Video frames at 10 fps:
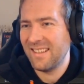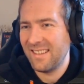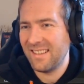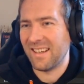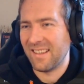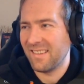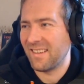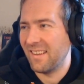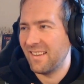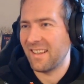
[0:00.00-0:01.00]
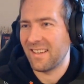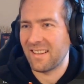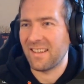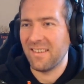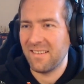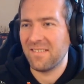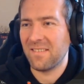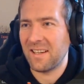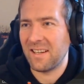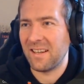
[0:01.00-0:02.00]
Yeah, okay.
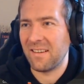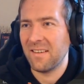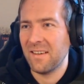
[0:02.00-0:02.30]
We're getting there.